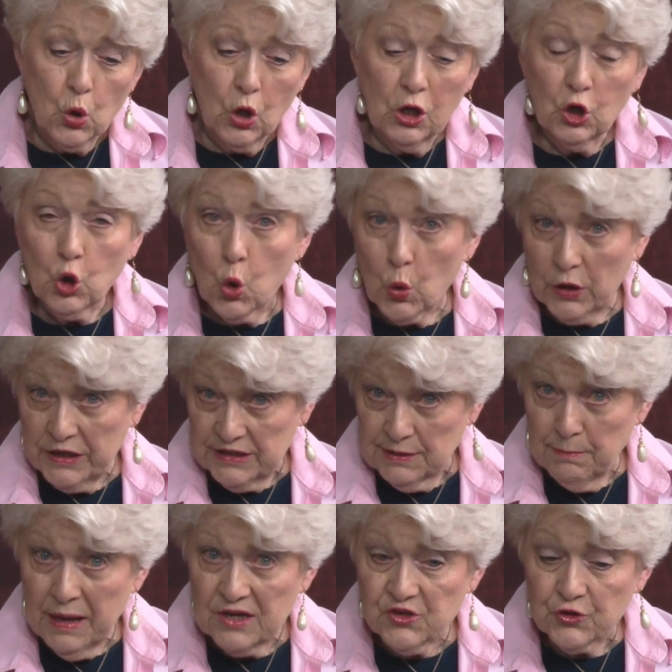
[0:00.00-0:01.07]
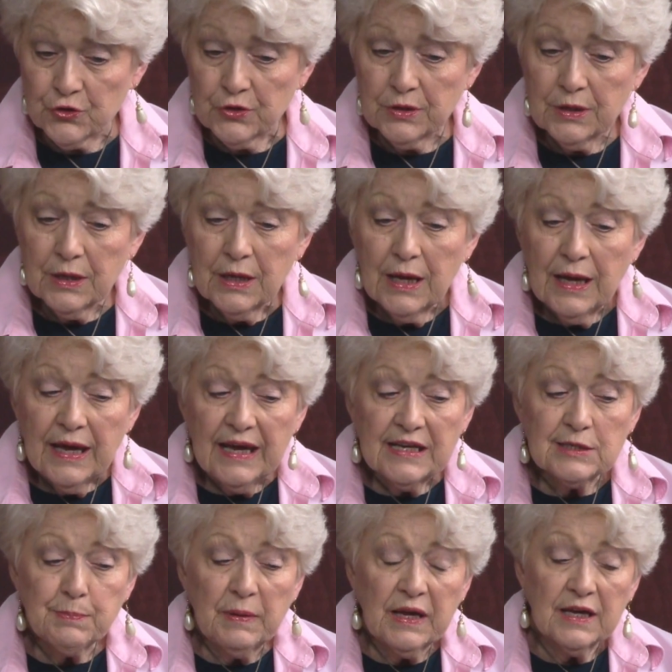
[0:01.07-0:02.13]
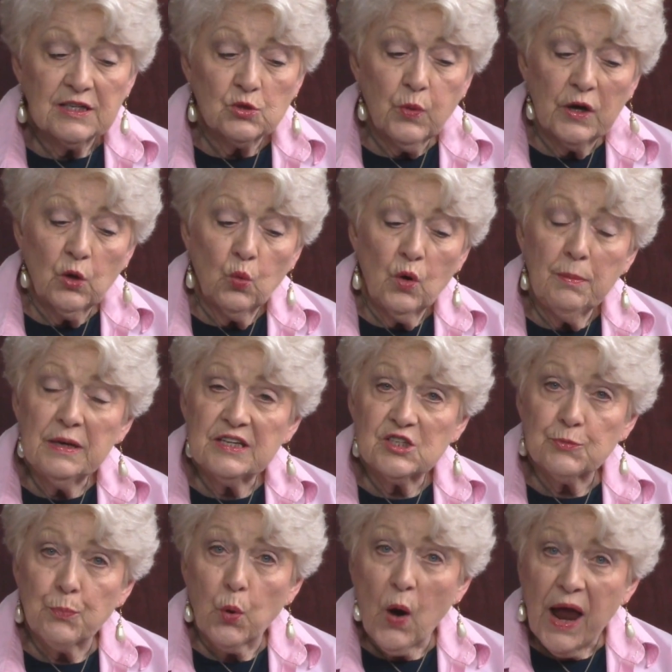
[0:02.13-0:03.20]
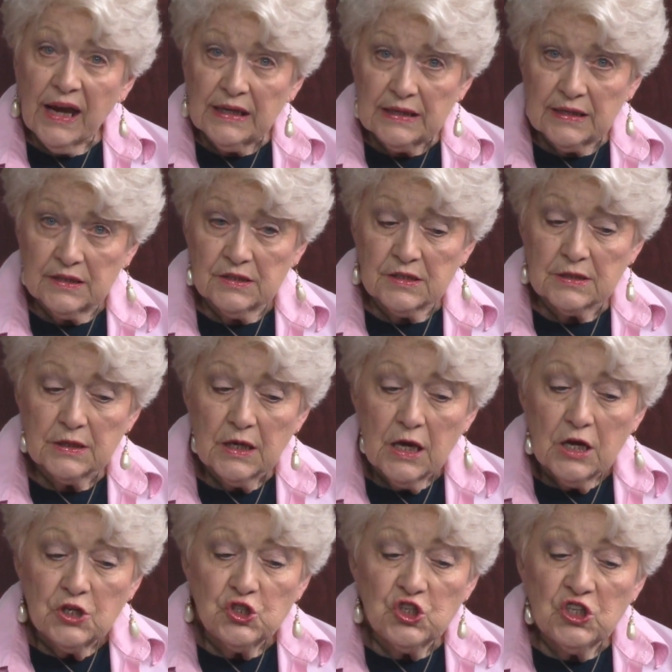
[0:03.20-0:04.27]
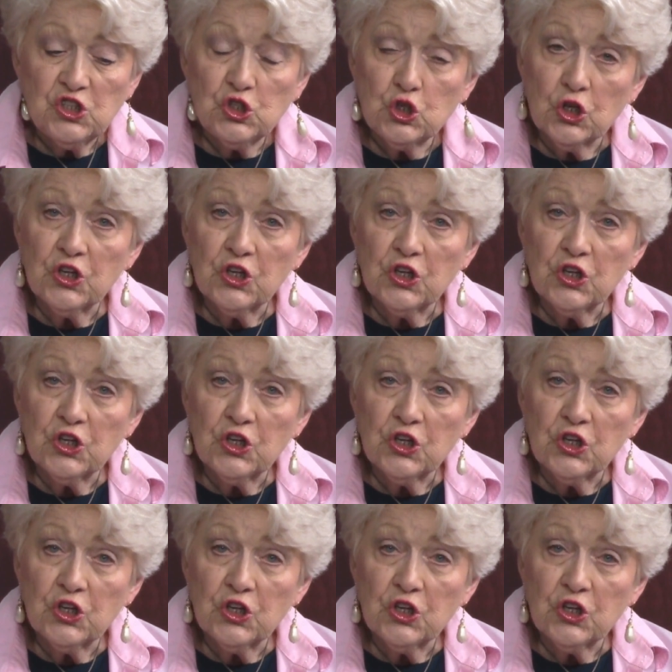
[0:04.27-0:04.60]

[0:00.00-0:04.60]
according to Musser, is because when a woman is pregnant, she should